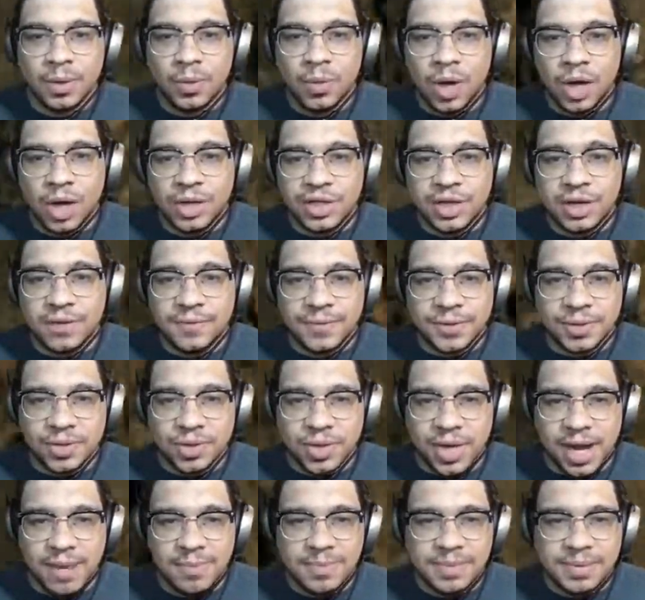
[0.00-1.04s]
Watch out for
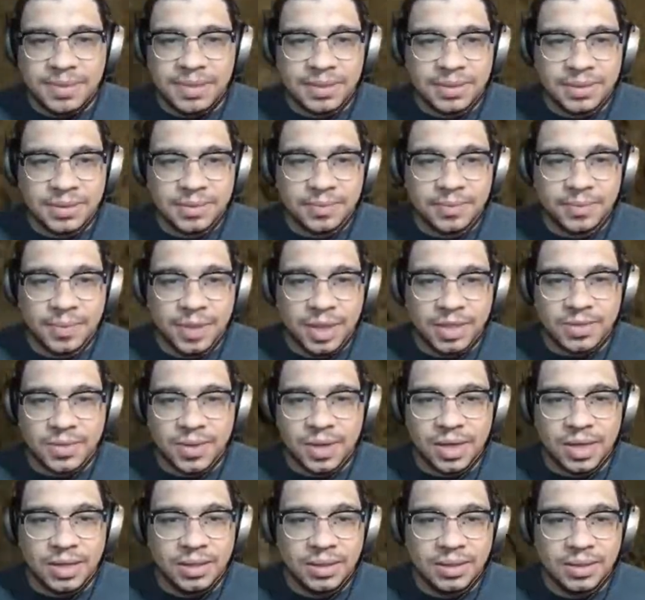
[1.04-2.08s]
traps as
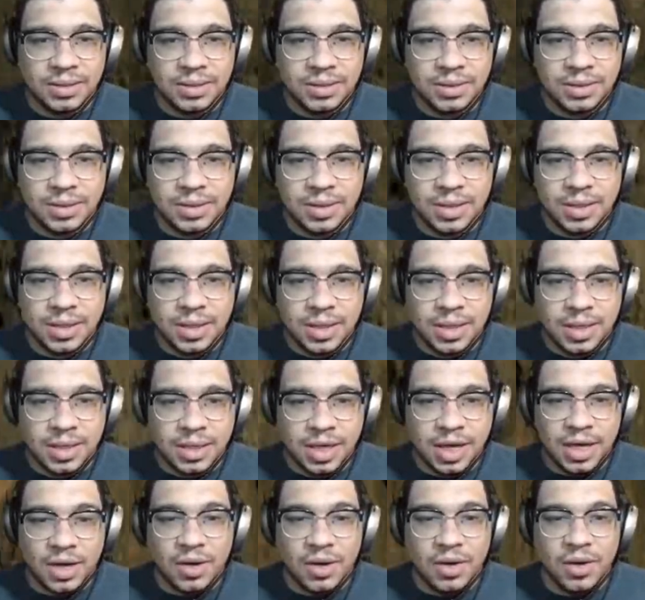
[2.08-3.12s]
well.
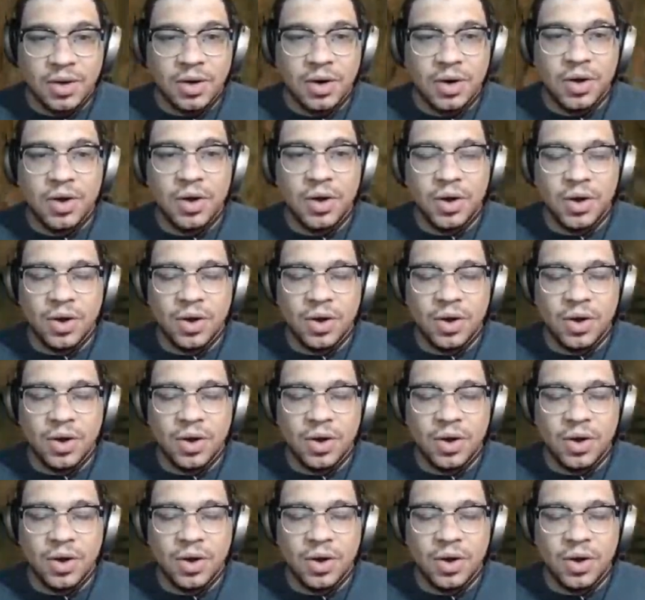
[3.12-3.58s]
You...